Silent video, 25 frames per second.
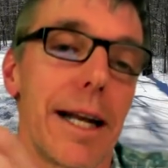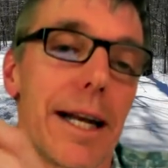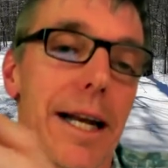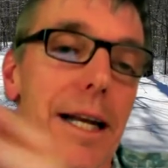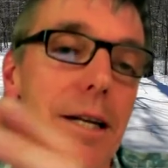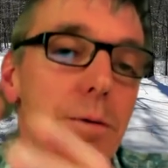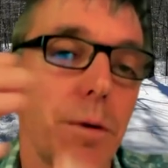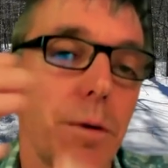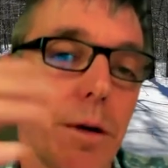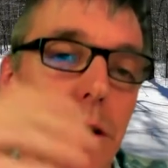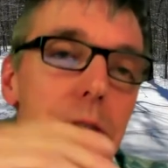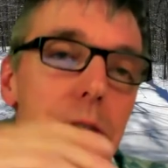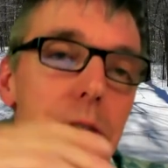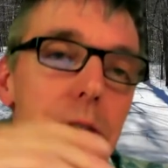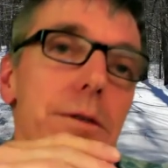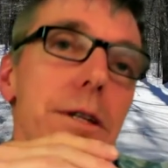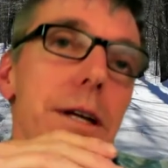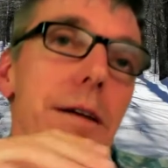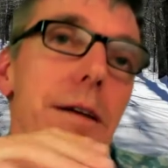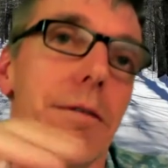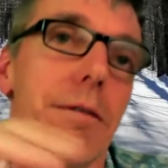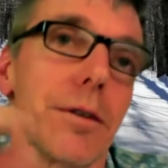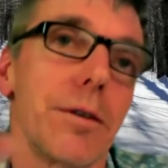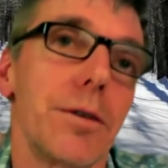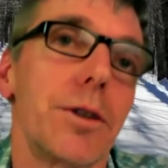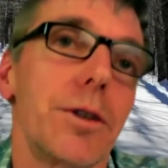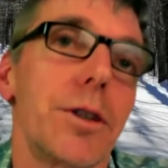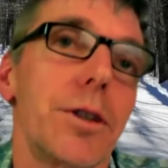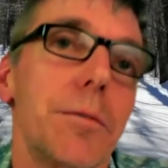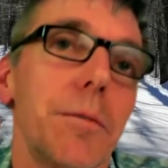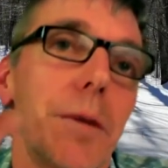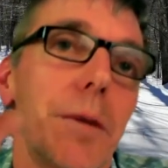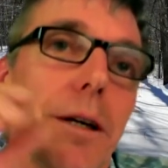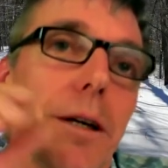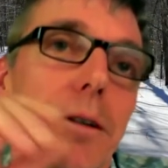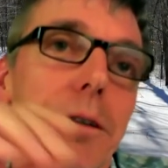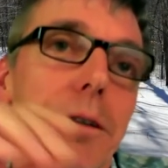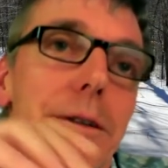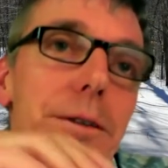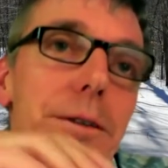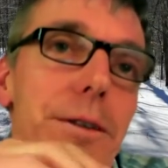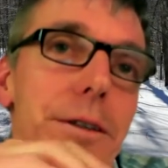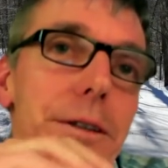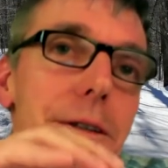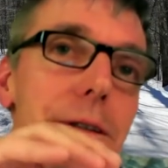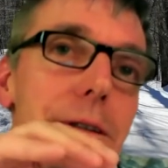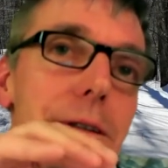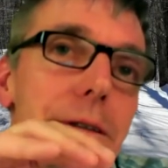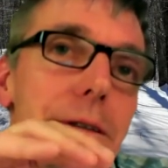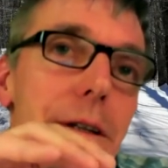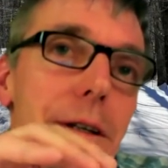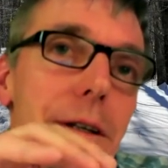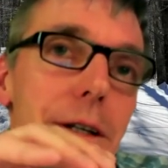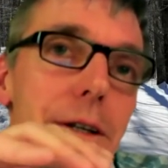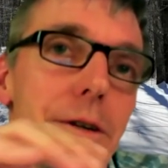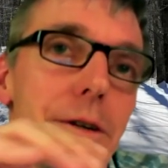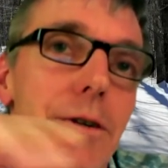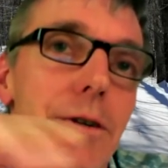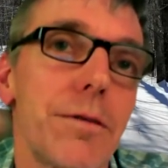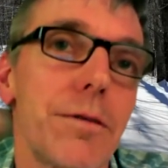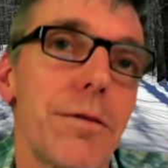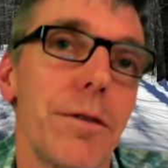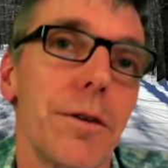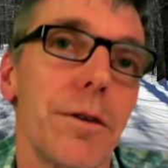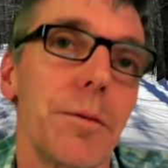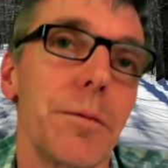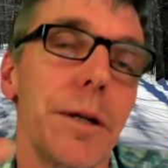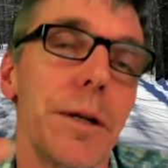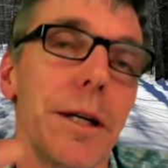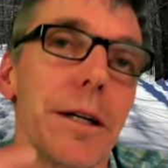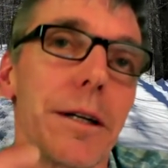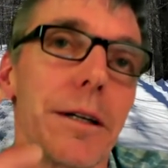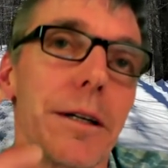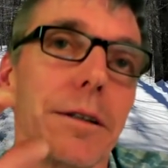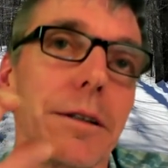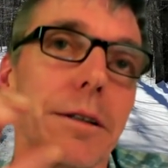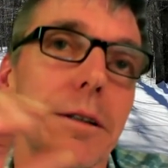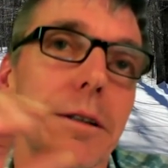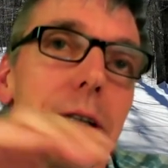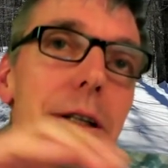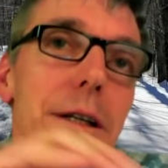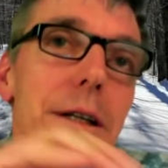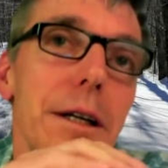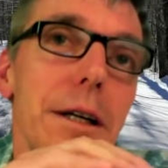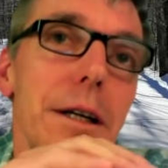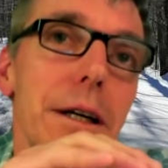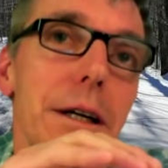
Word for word: and that's where those evolution models are are useful because